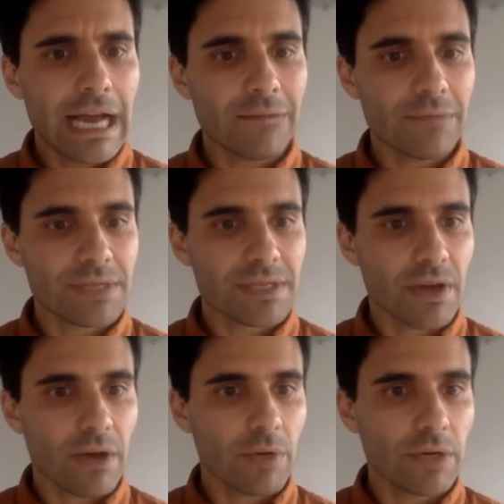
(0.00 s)
So
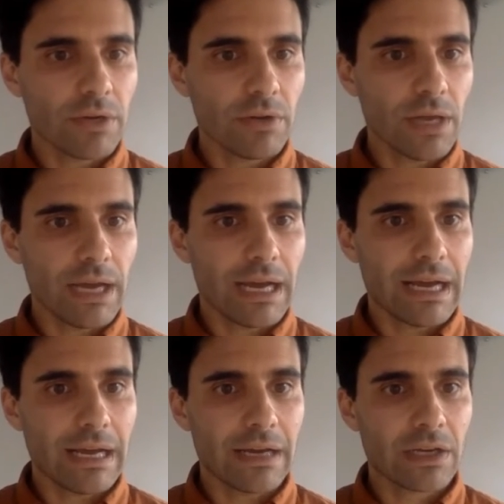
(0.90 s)
I will
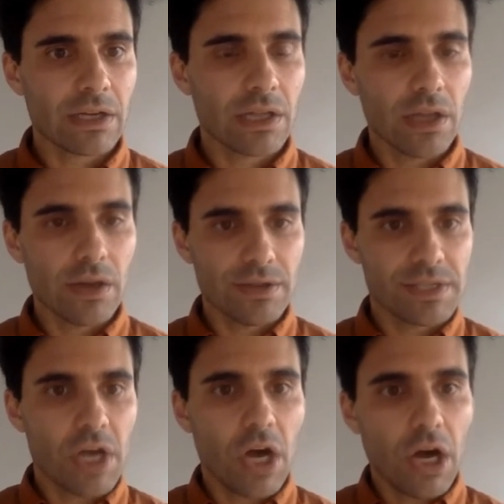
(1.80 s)

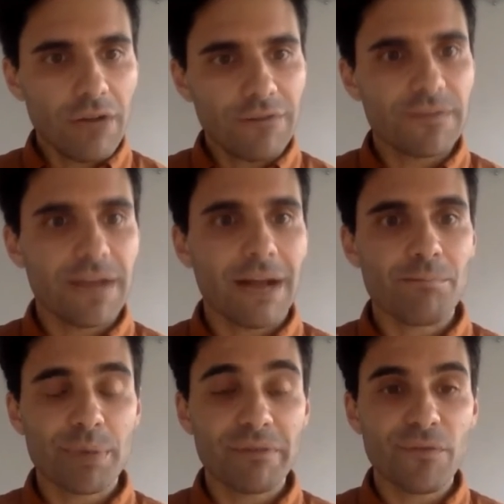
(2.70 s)
close off.
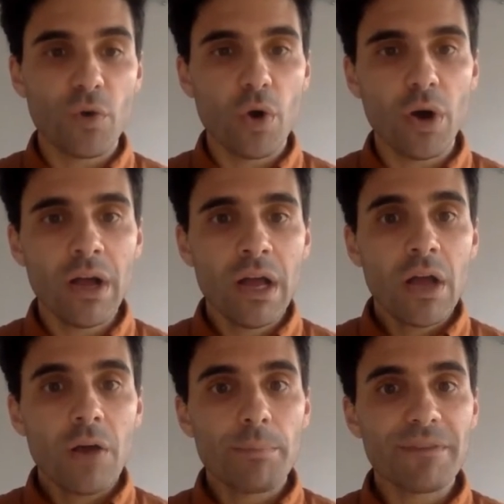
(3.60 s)

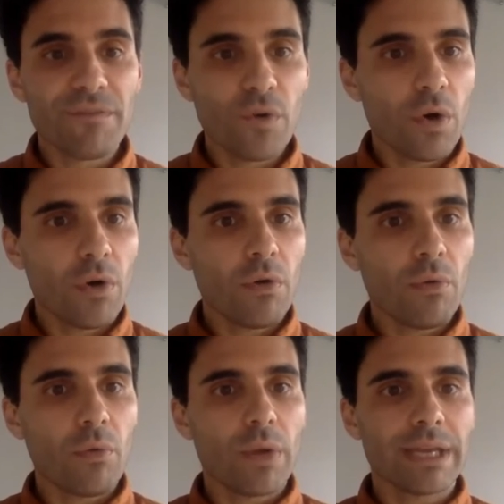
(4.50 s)
Before
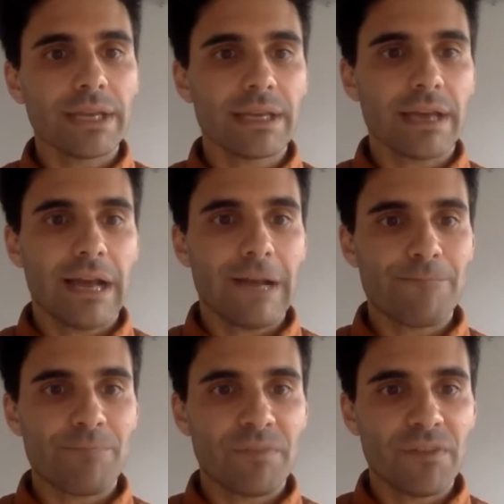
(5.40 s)
we
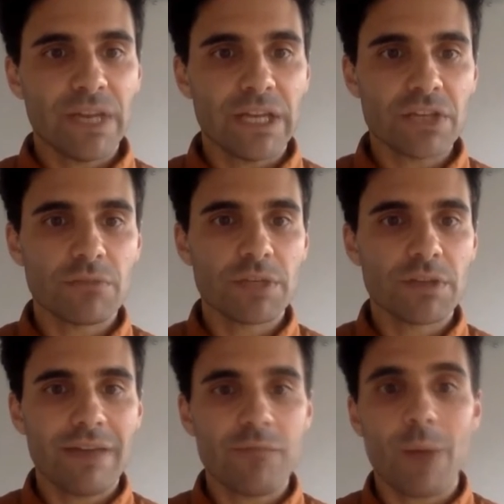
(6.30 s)
finish, we
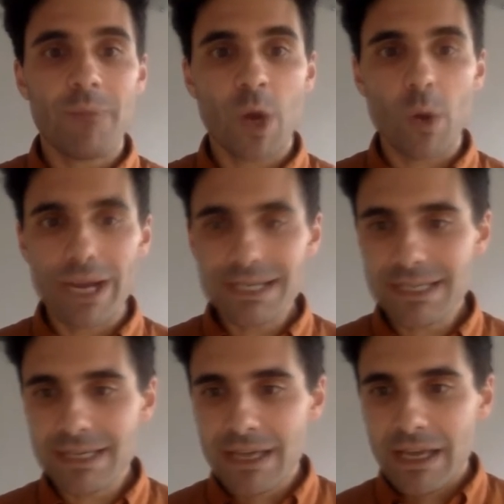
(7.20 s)
do have one
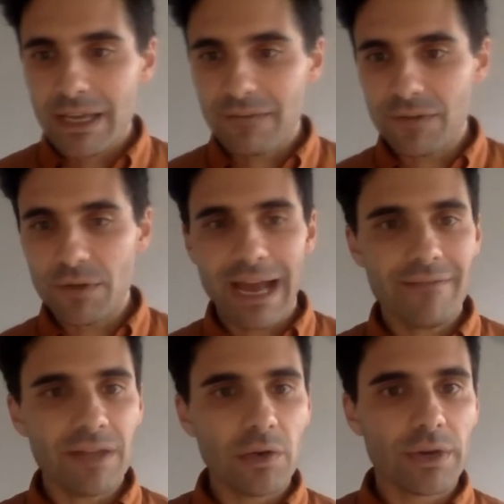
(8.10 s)
request. If you
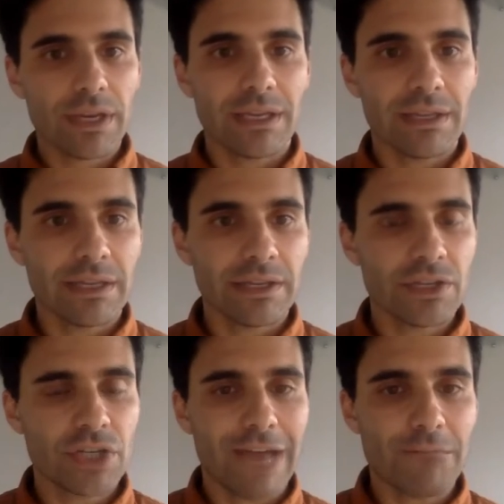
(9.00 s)
have a look in the
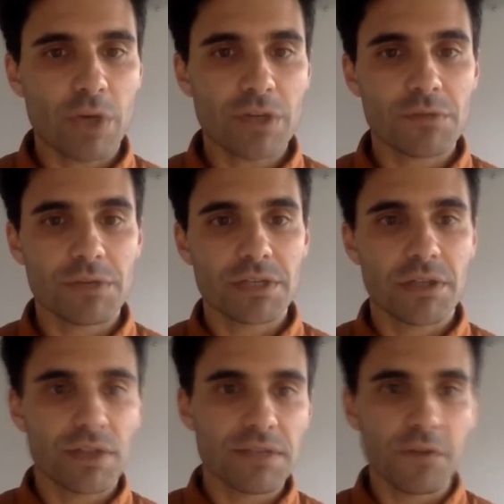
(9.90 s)
chat box, which
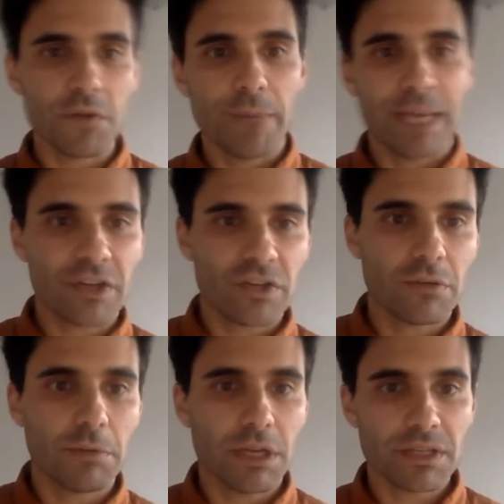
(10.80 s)
lots of you have been
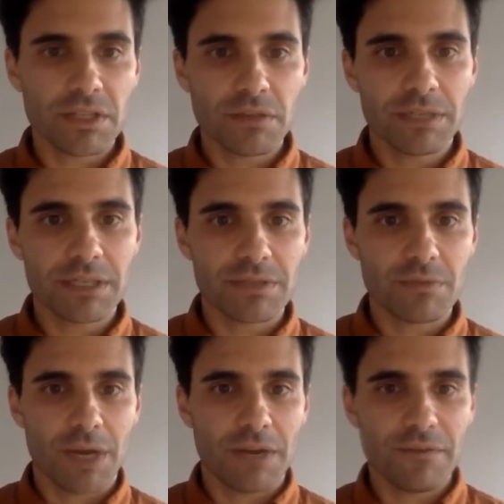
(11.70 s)
contributing to, which
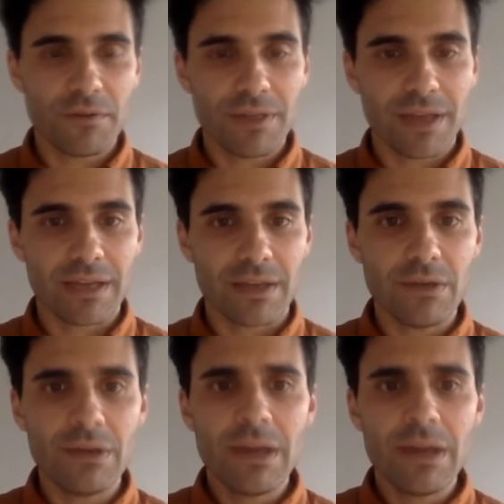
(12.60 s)
is wonderful, thank you.